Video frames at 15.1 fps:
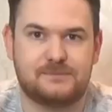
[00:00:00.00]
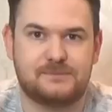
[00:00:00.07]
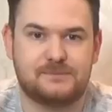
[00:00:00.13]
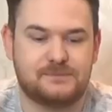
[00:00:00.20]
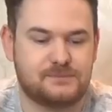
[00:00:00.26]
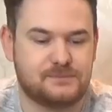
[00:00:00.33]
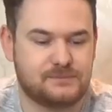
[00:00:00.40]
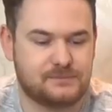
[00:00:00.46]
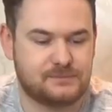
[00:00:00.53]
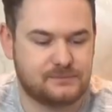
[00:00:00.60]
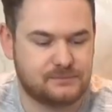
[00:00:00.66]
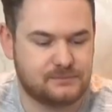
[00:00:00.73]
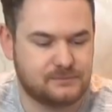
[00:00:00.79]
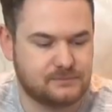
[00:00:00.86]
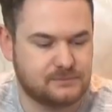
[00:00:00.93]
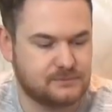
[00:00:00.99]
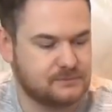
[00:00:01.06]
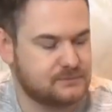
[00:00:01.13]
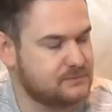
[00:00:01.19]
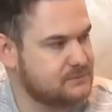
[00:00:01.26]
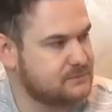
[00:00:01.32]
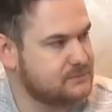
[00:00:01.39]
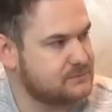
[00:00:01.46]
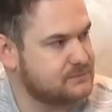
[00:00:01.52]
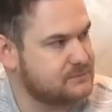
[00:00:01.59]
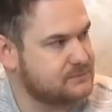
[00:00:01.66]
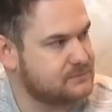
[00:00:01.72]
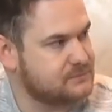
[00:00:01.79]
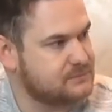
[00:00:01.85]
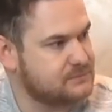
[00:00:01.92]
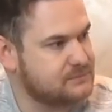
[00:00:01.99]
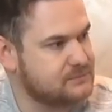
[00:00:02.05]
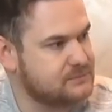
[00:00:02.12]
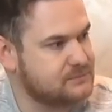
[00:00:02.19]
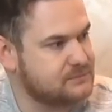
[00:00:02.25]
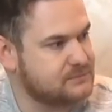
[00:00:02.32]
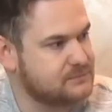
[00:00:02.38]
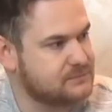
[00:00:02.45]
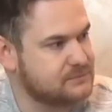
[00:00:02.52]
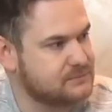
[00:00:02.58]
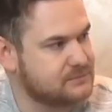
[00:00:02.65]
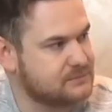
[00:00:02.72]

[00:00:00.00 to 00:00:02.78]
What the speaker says: This person isn't speaking.